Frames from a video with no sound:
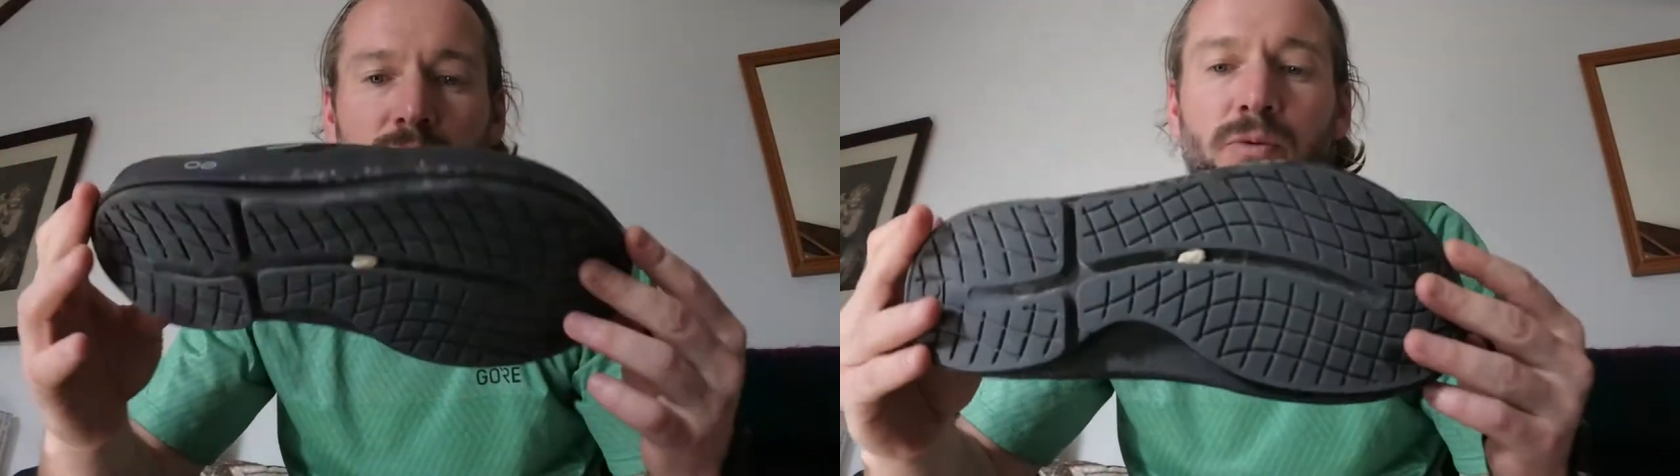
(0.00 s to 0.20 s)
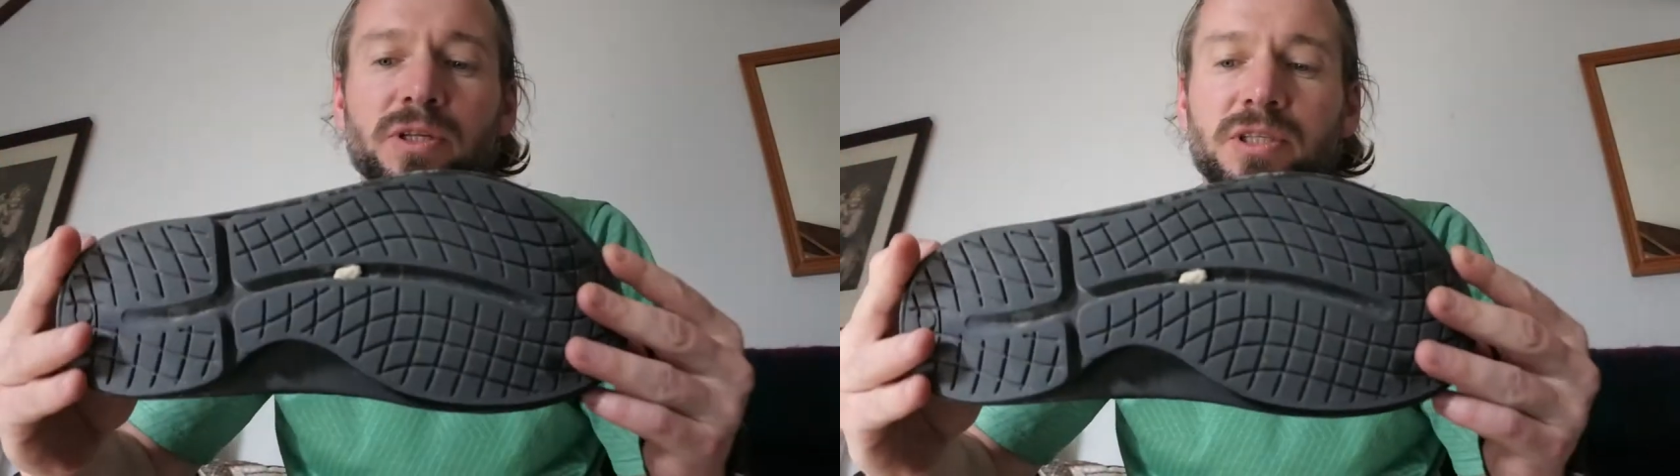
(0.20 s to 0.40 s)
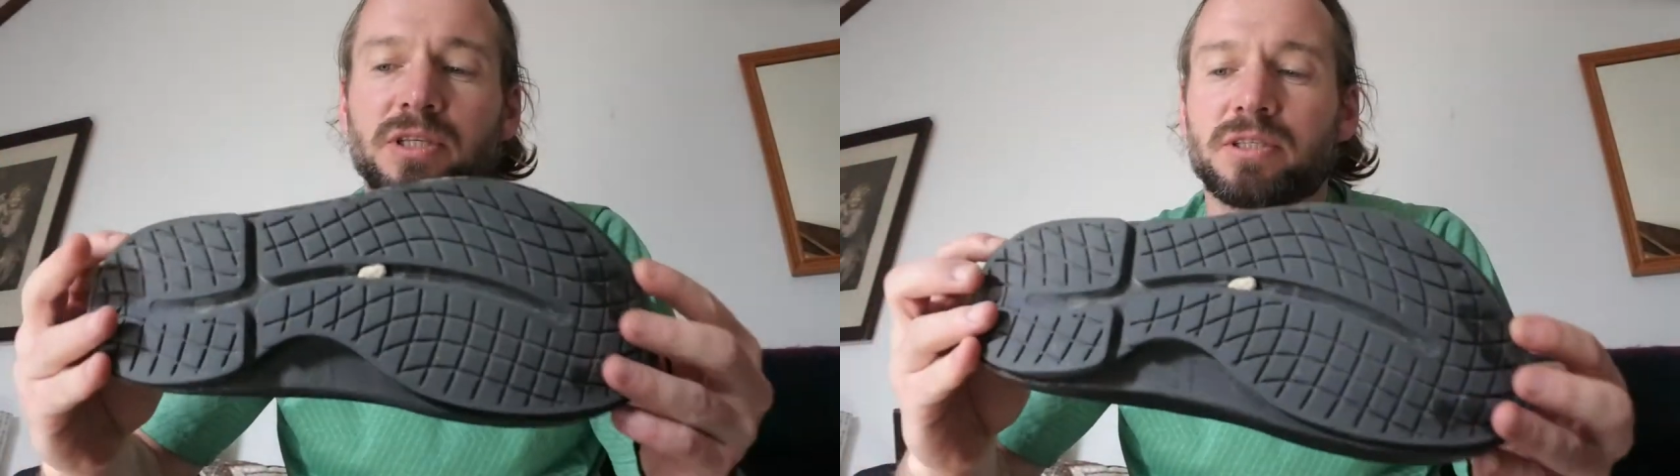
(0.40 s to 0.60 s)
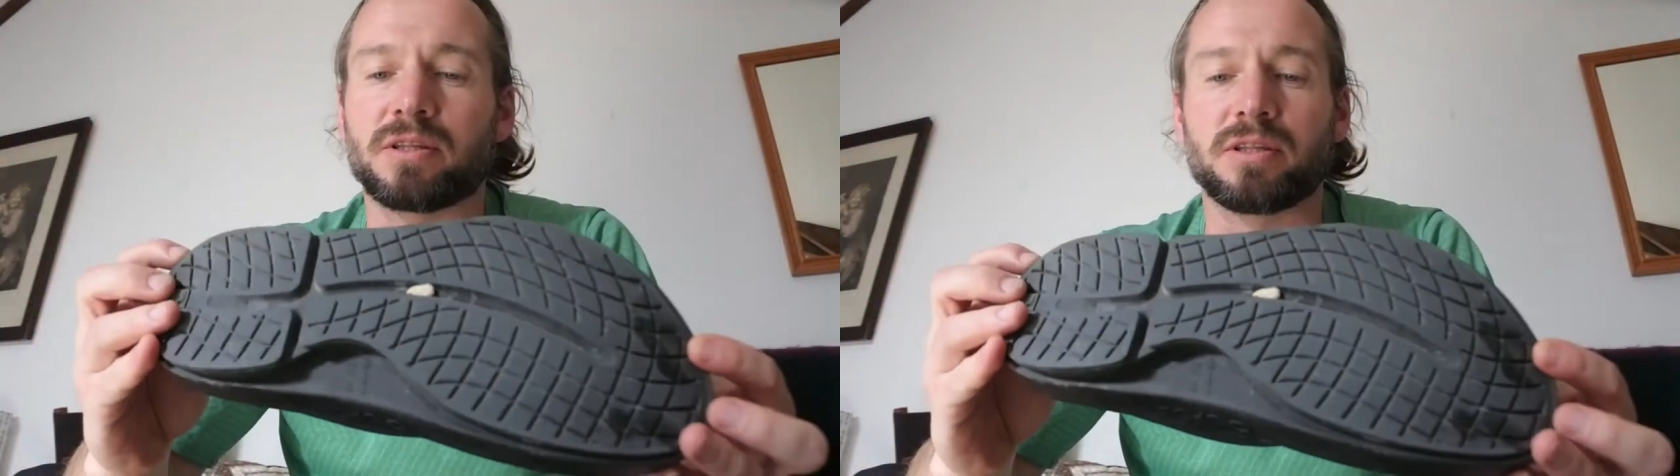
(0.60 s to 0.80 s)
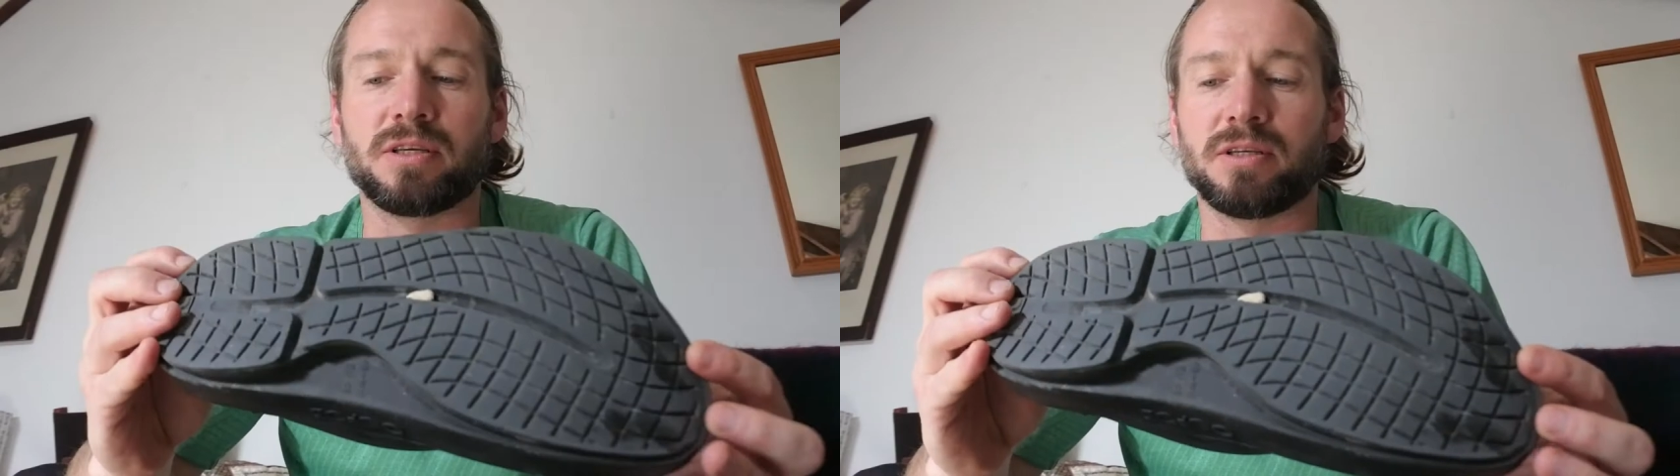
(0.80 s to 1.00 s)
which
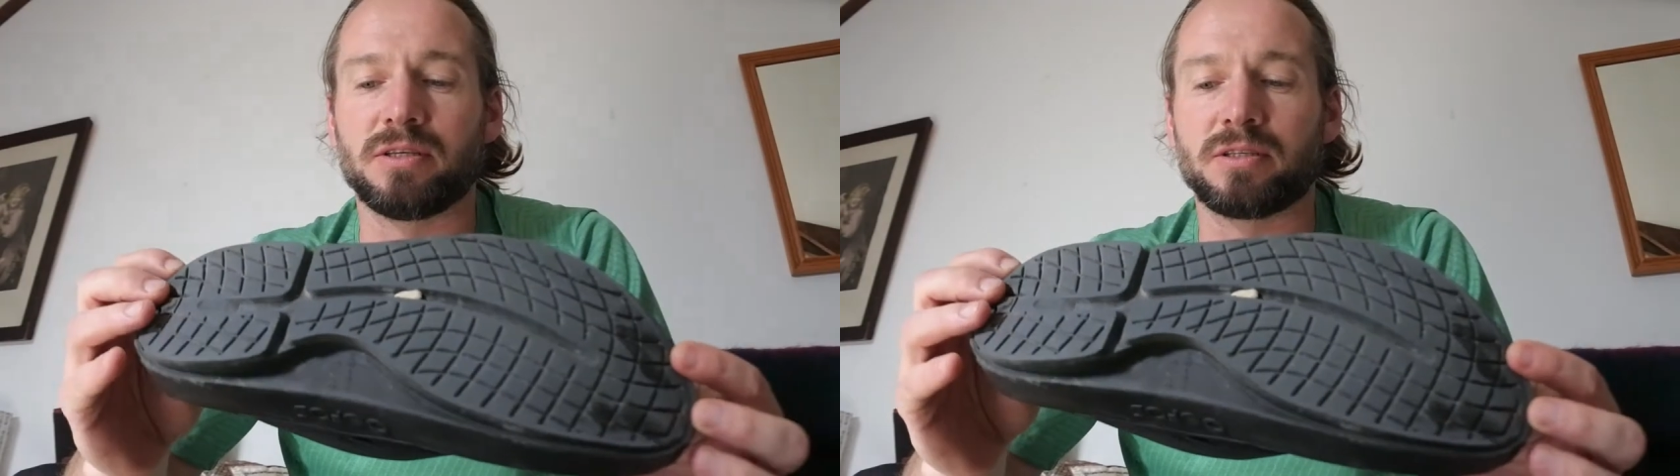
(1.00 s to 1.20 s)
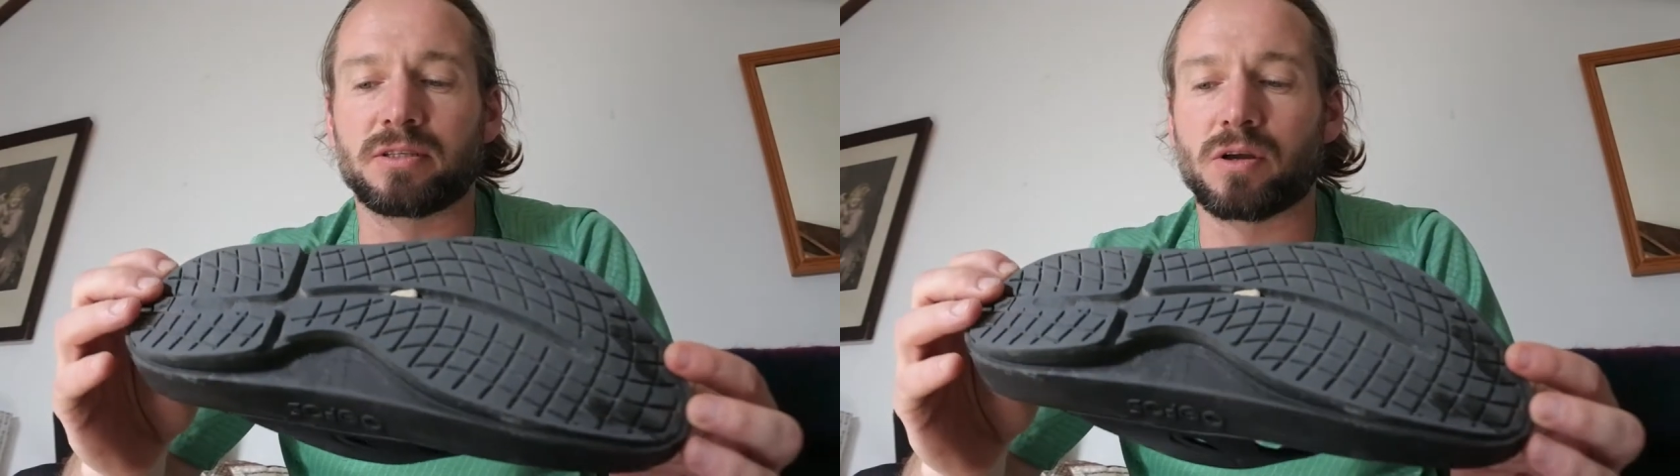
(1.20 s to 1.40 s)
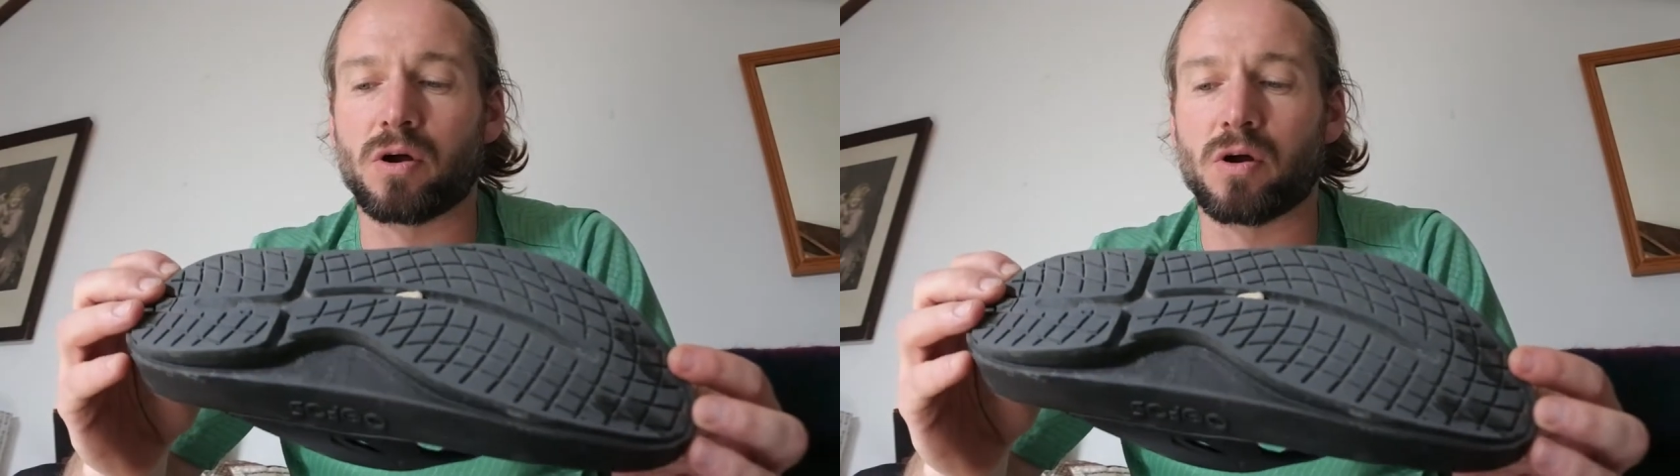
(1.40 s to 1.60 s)
is these